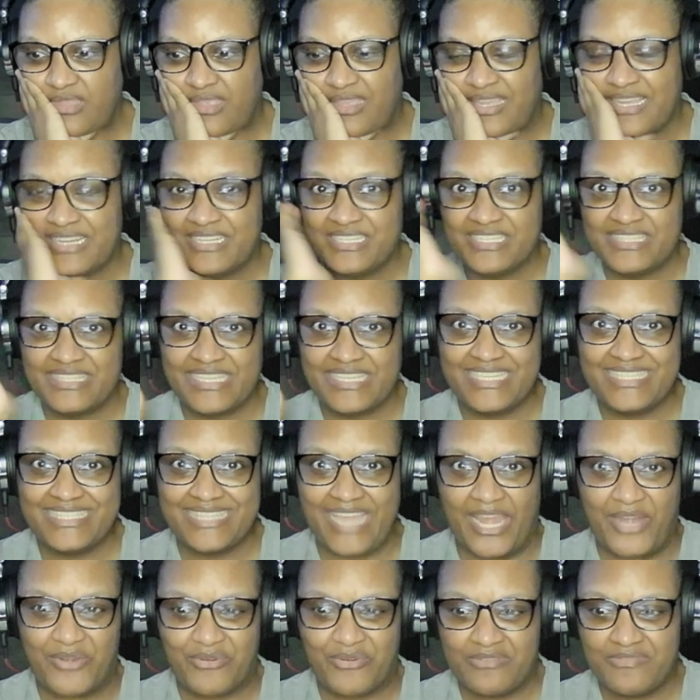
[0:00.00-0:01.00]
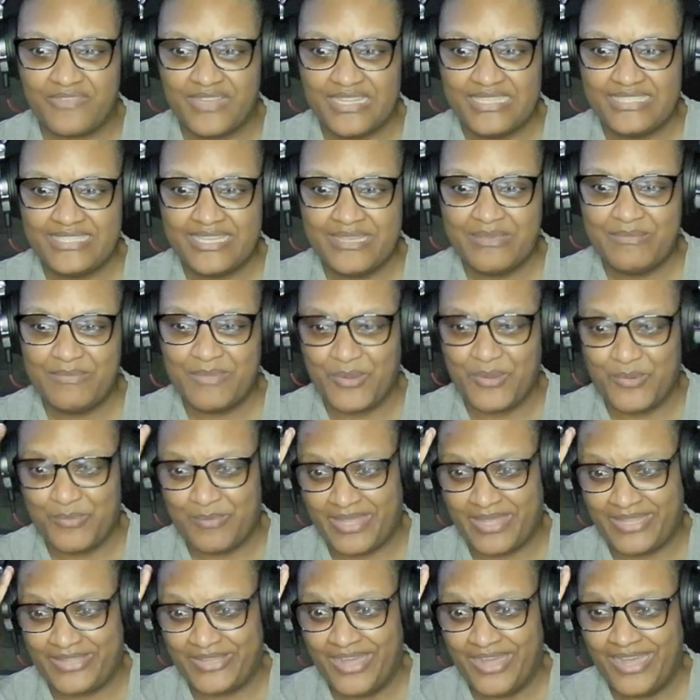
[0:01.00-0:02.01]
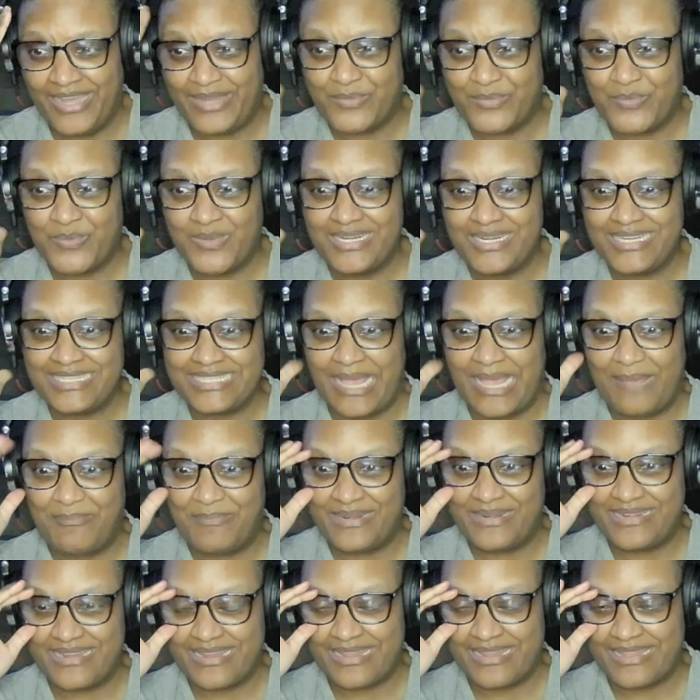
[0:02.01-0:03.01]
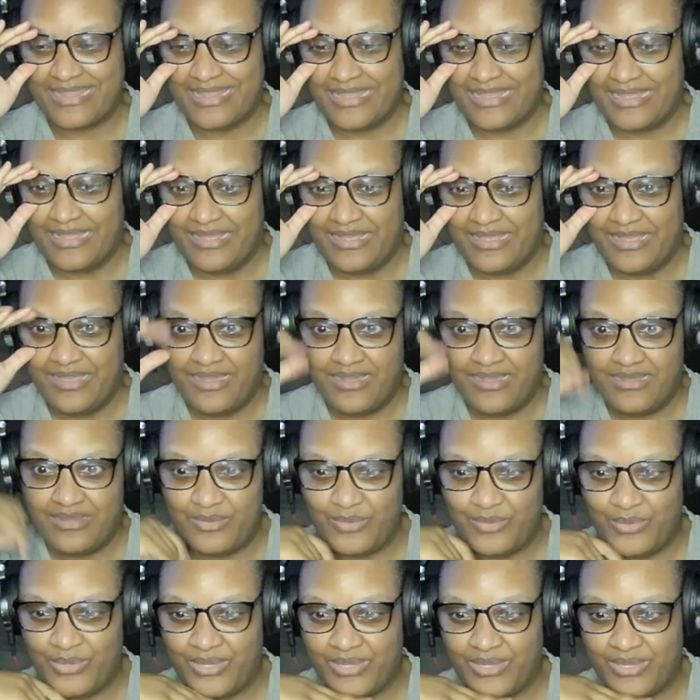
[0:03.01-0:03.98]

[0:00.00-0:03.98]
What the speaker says: Did they sacrifice him? Oh my god, what is happening? Oh!